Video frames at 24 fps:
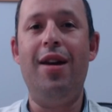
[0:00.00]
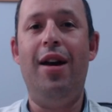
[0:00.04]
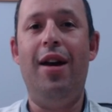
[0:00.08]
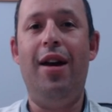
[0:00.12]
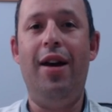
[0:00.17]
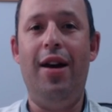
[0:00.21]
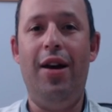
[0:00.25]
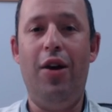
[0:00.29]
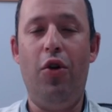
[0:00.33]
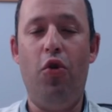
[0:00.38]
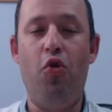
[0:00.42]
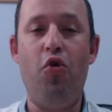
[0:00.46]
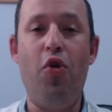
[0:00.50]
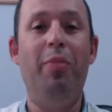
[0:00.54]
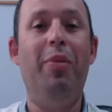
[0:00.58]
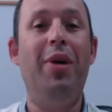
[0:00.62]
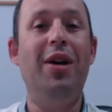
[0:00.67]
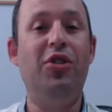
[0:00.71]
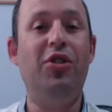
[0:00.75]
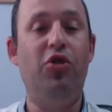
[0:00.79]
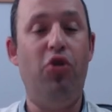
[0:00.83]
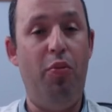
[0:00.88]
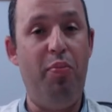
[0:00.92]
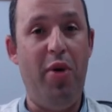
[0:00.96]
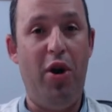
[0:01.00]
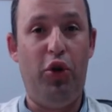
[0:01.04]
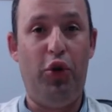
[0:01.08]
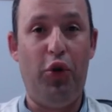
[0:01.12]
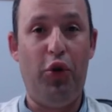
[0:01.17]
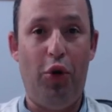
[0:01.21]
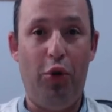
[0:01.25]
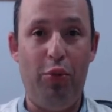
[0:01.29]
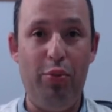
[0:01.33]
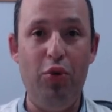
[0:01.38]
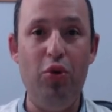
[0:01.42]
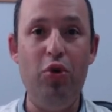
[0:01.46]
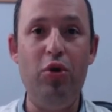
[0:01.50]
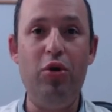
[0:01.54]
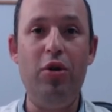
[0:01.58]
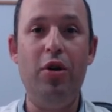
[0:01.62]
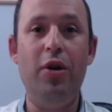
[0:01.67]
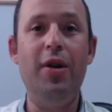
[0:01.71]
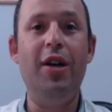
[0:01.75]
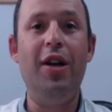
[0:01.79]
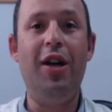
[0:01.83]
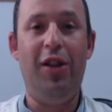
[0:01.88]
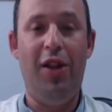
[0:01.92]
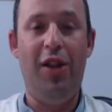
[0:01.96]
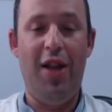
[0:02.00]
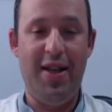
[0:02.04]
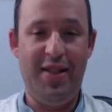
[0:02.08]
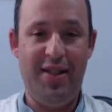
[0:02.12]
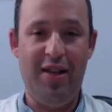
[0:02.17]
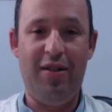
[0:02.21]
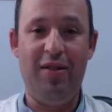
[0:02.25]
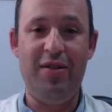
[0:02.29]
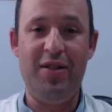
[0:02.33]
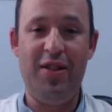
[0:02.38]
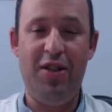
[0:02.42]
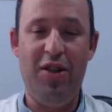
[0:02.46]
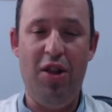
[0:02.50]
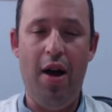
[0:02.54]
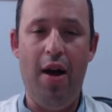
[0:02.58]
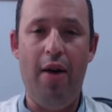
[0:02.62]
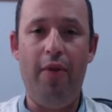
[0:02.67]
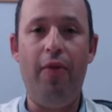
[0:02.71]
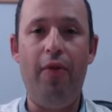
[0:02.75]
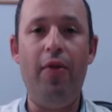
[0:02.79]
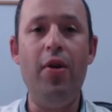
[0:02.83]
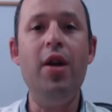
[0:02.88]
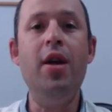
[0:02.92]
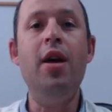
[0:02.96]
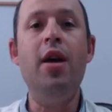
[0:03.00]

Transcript: Grandmaster repertoire book, Classical Slav,